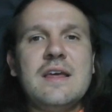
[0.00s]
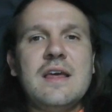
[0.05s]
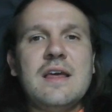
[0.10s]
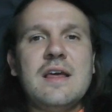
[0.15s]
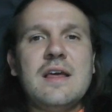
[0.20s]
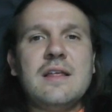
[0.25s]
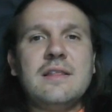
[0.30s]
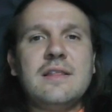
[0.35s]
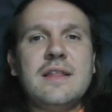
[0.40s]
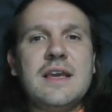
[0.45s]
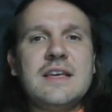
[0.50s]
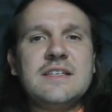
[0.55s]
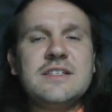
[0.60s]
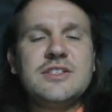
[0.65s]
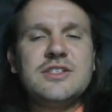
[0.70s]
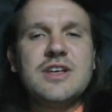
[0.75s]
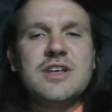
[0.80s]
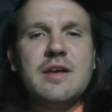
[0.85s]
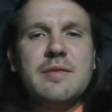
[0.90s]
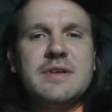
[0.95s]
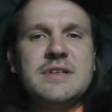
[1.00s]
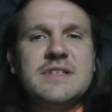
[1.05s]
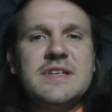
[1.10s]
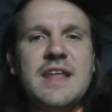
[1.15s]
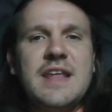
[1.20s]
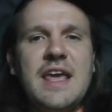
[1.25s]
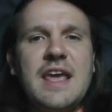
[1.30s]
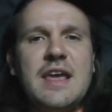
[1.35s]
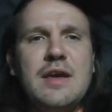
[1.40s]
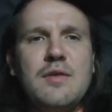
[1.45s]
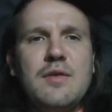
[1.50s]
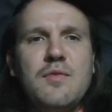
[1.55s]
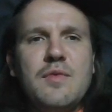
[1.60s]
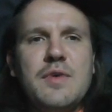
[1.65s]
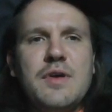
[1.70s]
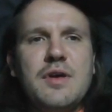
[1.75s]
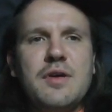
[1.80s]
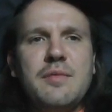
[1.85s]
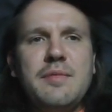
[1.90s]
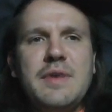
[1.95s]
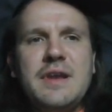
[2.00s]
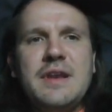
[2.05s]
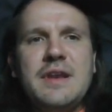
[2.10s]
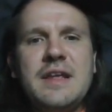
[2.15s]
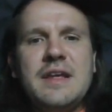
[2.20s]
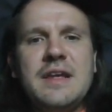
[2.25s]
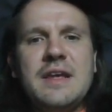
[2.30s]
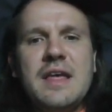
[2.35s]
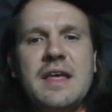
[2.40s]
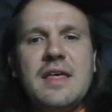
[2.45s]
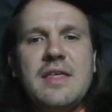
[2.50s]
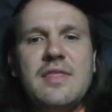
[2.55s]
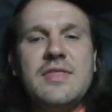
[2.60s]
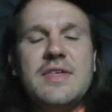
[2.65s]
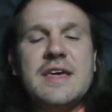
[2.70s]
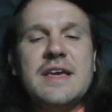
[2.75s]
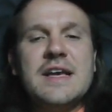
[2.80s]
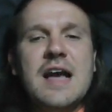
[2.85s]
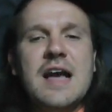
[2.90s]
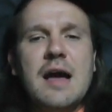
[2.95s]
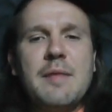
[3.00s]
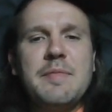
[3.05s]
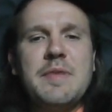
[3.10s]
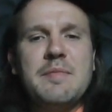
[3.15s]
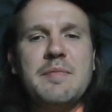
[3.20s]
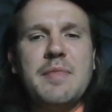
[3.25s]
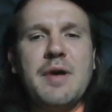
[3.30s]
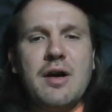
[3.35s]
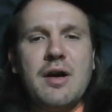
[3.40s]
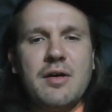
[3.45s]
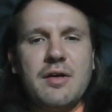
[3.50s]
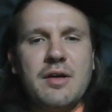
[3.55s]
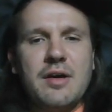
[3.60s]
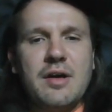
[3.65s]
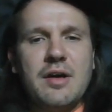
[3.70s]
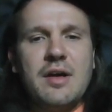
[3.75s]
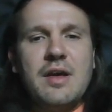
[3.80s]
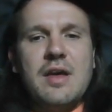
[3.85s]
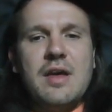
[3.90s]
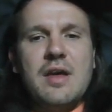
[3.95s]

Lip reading: Ladies and gentlemen, today we are meeting the capybara.